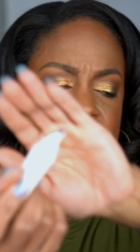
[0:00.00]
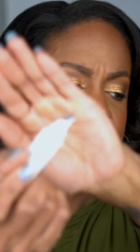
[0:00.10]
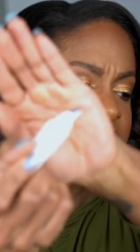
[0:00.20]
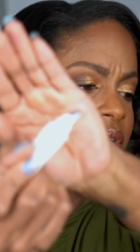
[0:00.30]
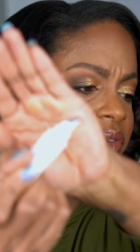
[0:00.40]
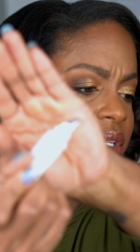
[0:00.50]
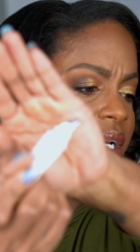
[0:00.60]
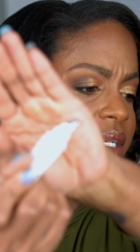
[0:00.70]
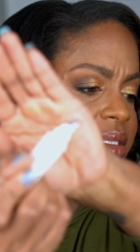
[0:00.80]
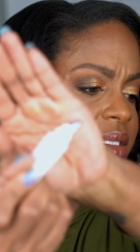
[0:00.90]
I don't know if you
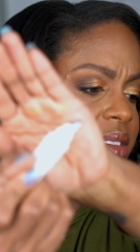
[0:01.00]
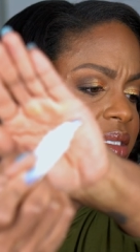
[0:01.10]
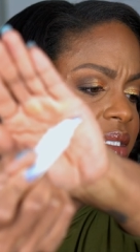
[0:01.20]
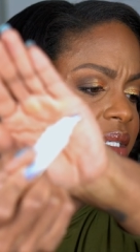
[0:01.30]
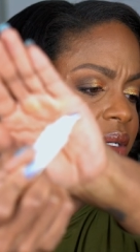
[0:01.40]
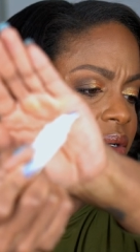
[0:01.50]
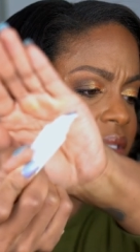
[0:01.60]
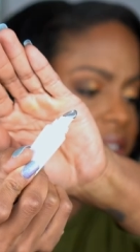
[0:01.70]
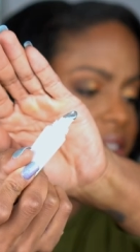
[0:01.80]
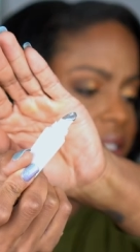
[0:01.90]
guys can see
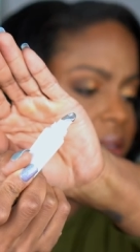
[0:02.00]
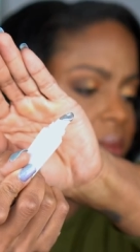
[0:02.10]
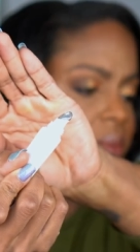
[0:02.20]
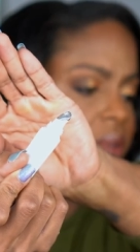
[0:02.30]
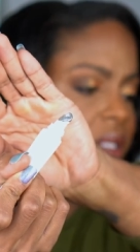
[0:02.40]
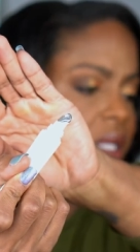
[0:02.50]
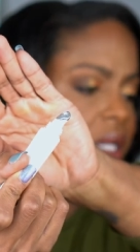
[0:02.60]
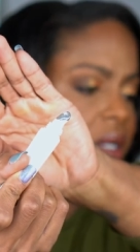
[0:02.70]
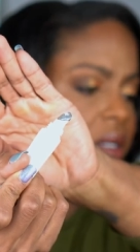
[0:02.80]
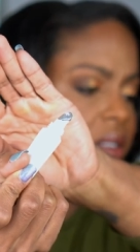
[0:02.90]
on the tip
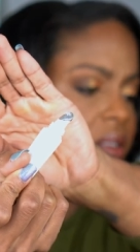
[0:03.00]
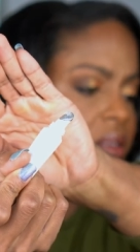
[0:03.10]
there.